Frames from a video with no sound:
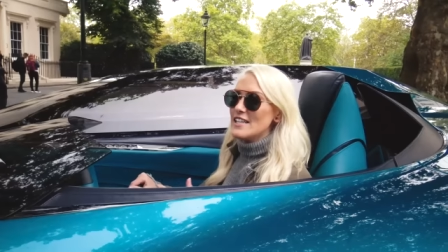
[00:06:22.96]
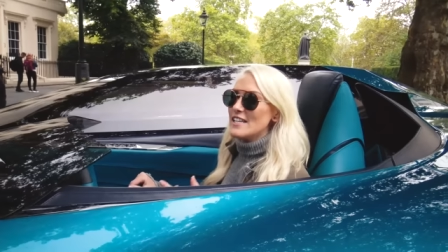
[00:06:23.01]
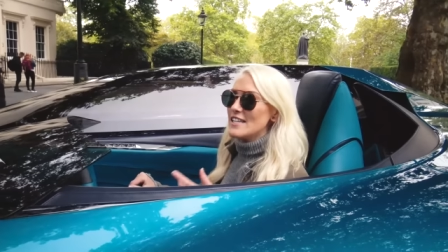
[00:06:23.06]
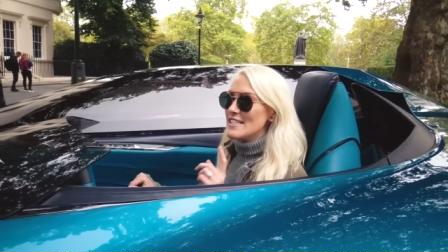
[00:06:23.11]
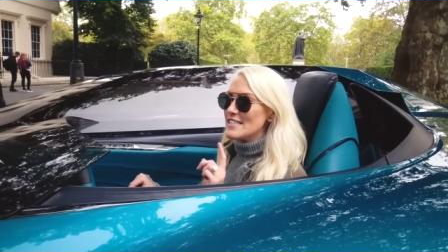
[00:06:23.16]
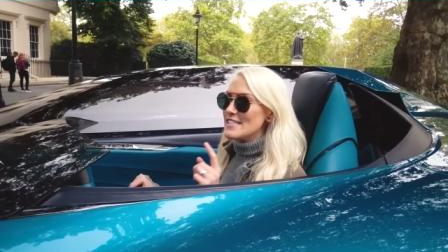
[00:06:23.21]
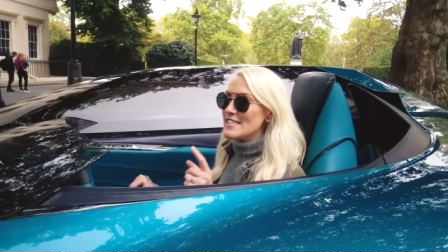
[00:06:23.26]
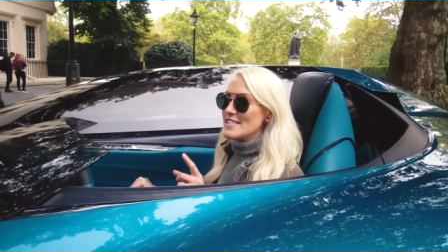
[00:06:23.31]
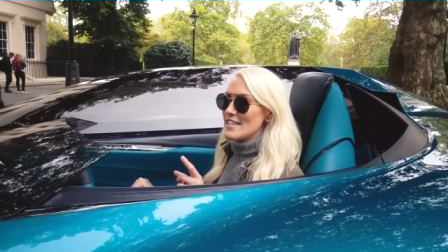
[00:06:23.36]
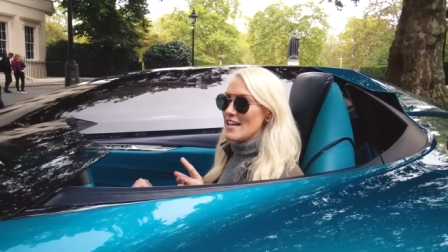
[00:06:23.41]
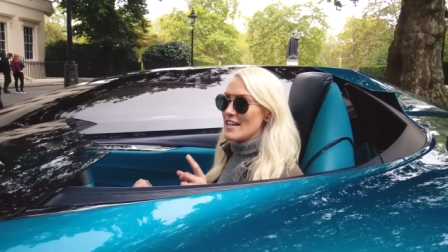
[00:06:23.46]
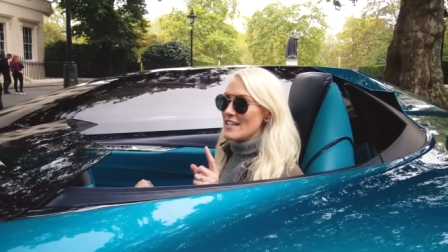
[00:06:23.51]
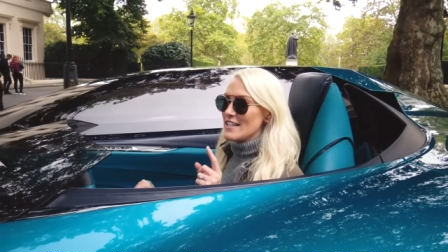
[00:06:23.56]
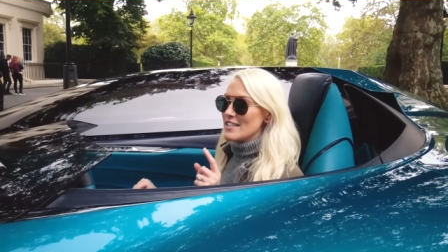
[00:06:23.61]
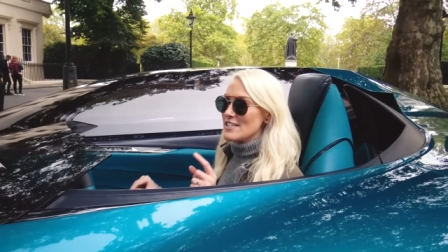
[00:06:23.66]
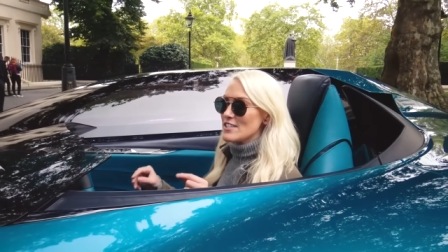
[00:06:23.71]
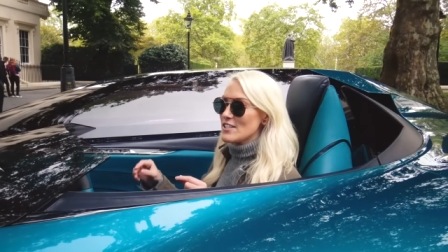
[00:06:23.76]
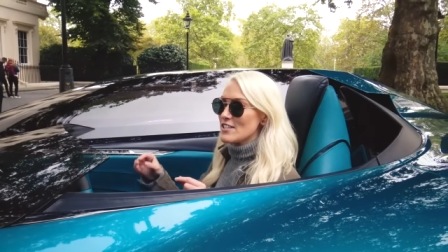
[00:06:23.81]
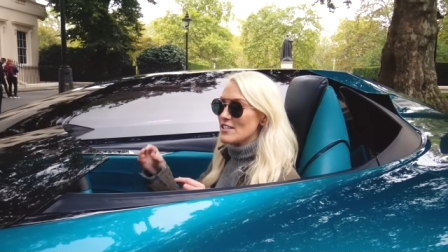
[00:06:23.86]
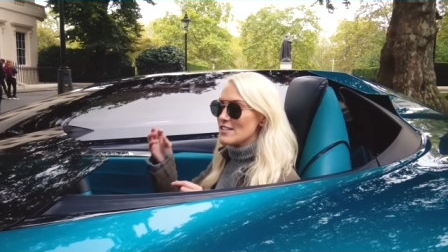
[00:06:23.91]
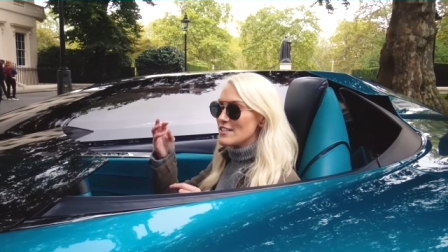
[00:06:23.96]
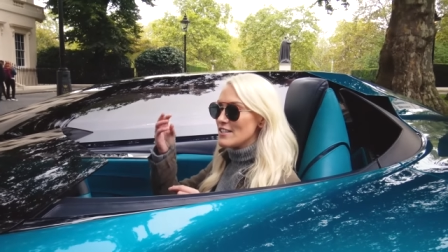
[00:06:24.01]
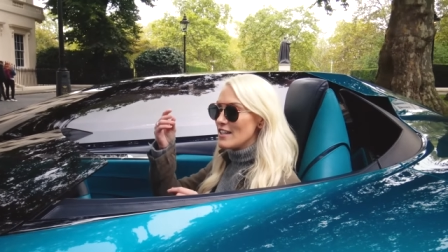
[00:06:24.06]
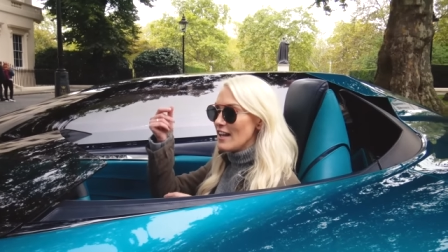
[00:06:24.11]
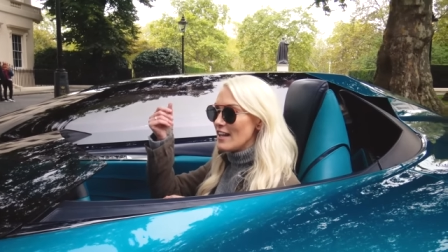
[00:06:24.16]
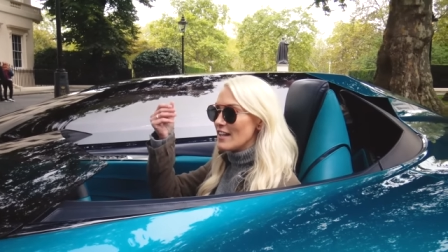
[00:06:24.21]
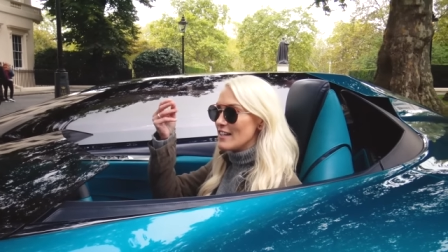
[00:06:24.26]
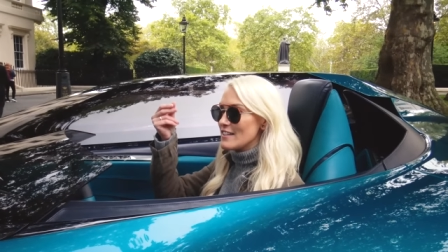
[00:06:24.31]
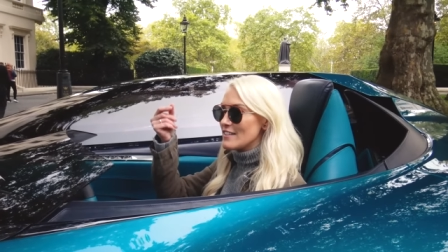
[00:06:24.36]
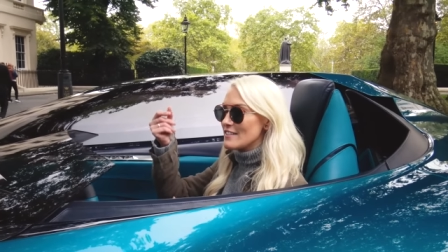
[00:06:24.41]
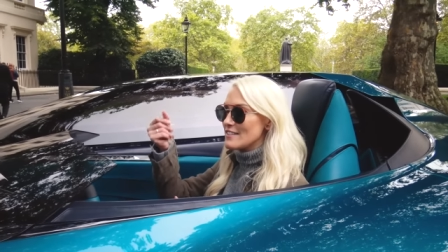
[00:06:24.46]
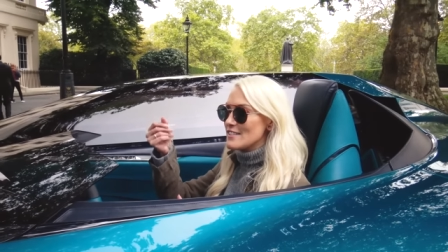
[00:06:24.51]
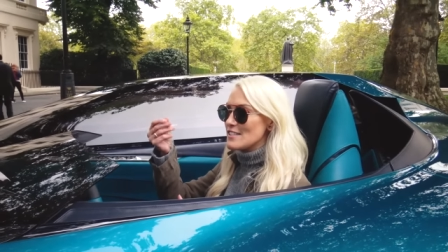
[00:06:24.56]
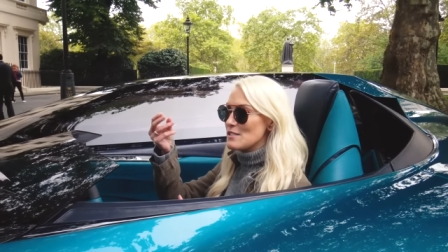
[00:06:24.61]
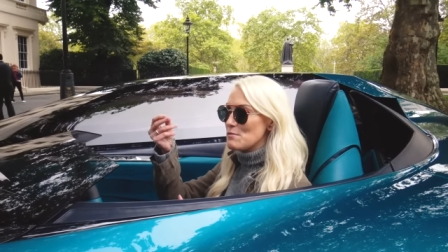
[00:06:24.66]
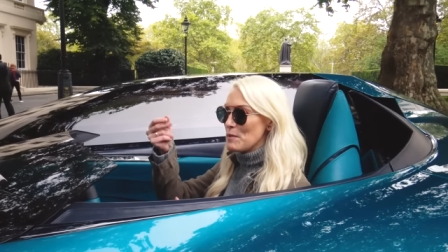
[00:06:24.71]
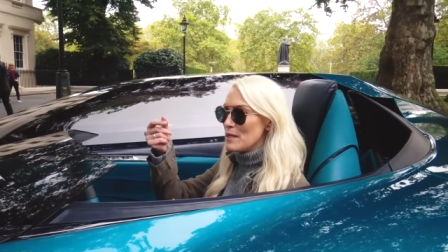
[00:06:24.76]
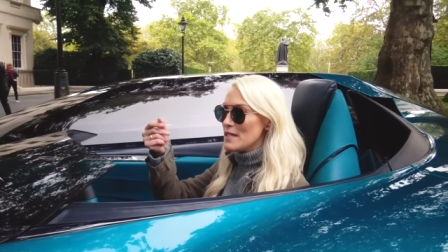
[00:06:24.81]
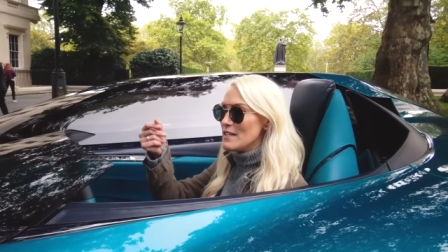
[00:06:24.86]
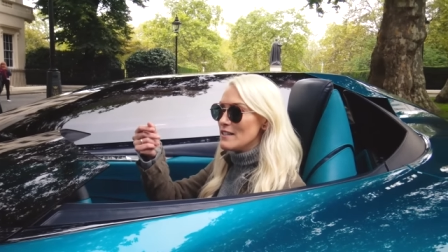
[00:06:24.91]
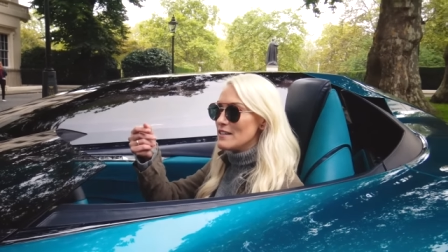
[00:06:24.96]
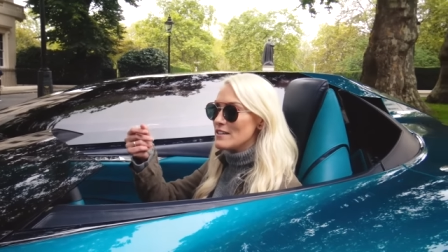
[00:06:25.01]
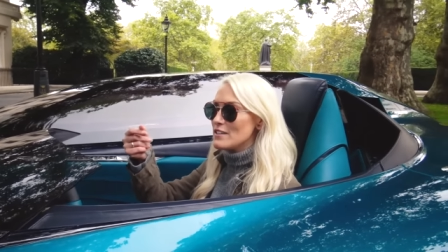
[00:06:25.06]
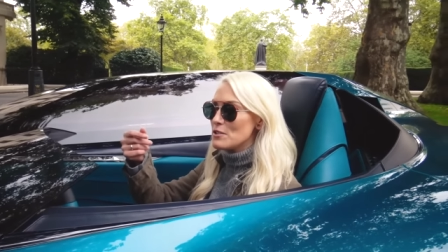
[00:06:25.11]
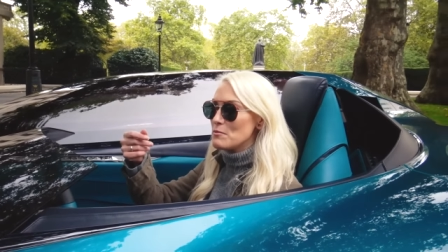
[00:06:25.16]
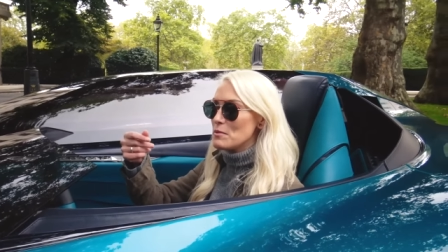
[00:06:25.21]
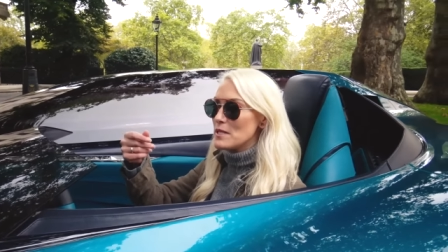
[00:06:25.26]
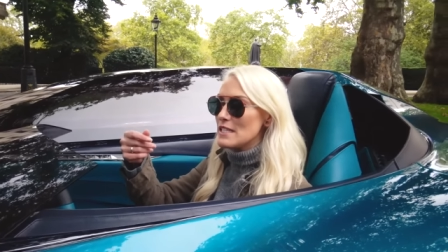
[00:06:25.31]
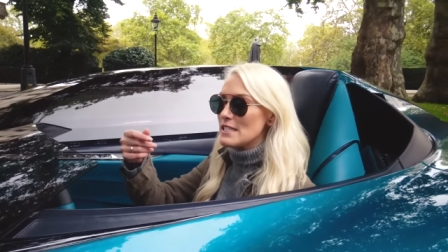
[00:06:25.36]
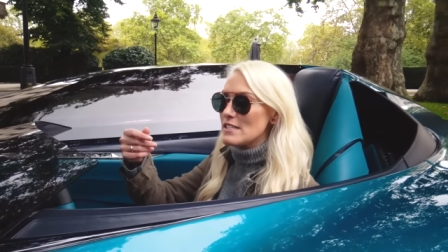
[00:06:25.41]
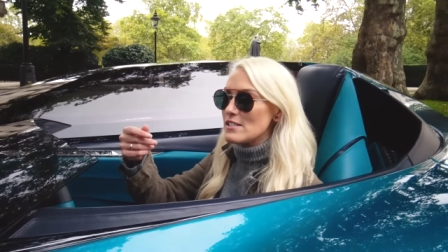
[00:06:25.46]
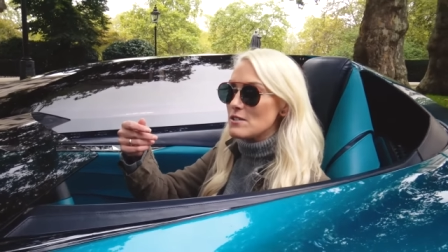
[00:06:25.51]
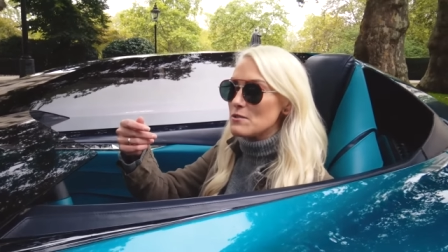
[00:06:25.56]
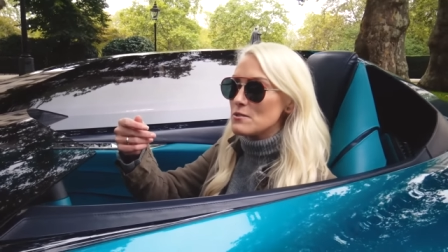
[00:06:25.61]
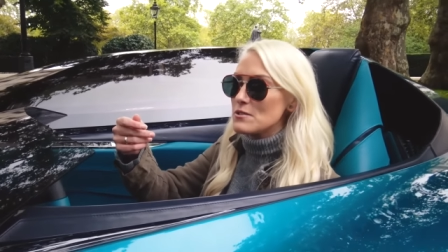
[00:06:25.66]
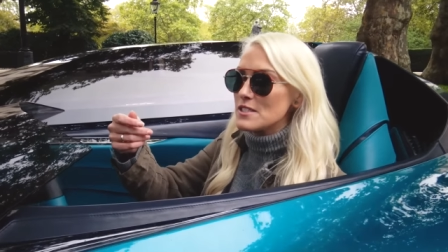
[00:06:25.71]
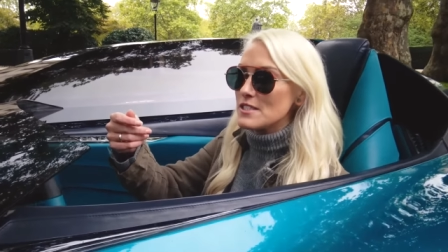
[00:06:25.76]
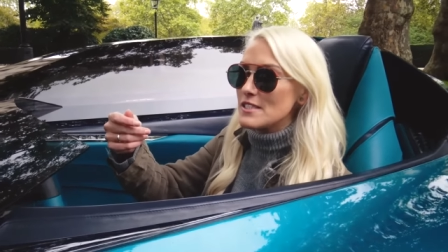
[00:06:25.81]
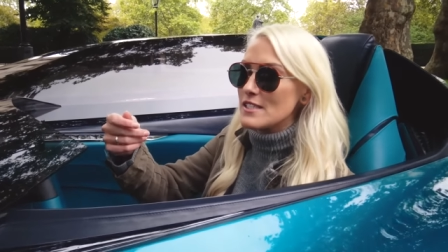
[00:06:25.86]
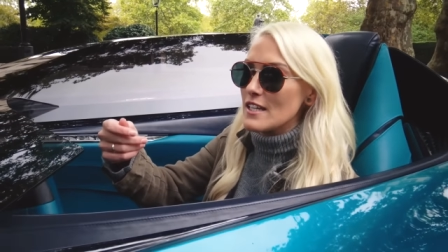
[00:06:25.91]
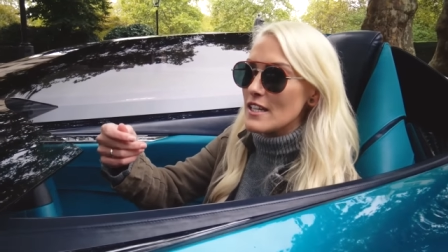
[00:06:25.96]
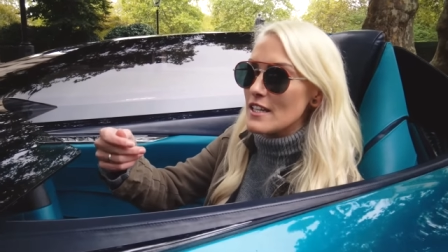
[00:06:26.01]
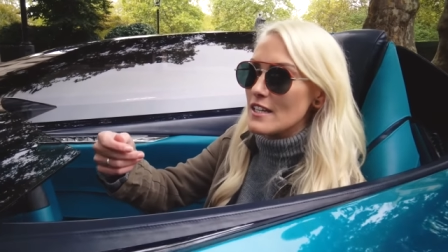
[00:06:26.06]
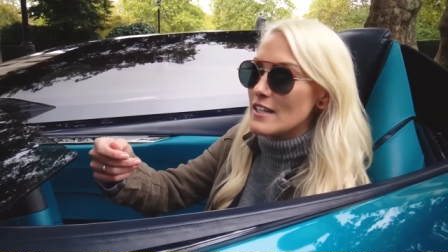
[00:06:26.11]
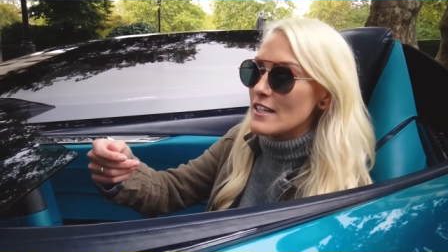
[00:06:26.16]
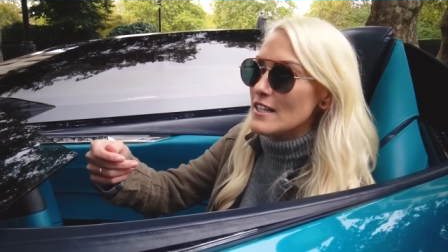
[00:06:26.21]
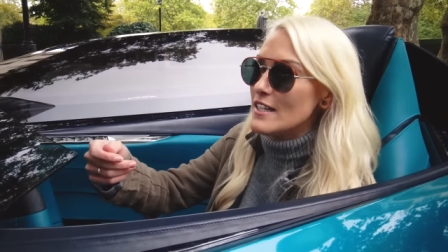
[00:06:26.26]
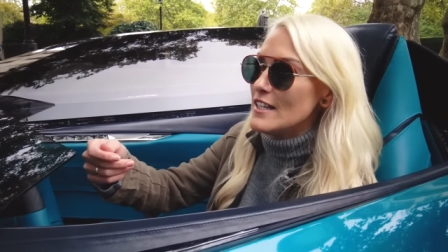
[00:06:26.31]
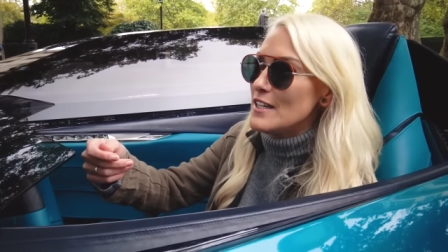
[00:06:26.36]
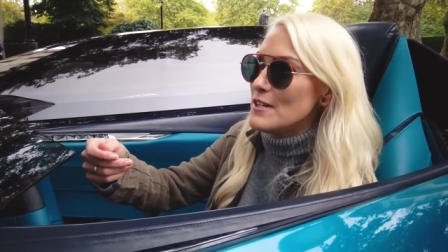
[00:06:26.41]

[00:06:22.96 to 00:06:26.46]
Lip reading: It is starting to like spit a little bit, so we'll just get it.